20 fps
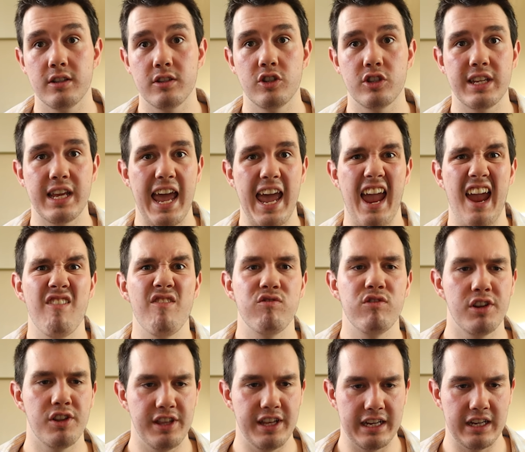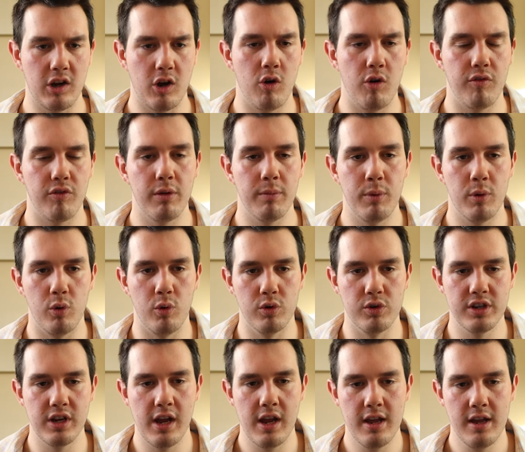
just get everything off the board,